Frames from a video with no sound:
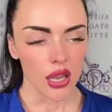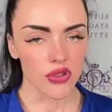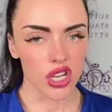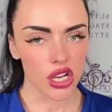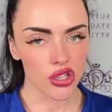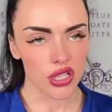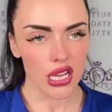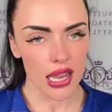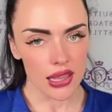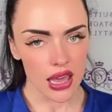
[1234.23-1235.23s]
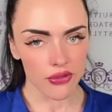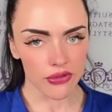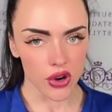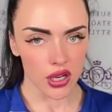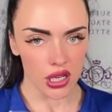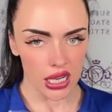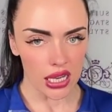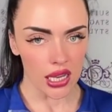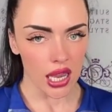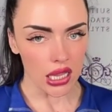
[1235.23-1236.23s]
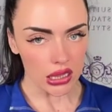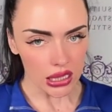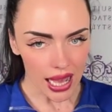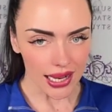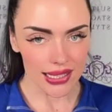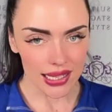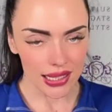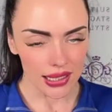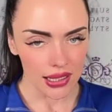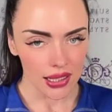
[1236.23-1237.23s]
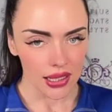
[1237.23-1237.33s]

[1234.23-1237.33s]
If she had just taken that front knee and locked it,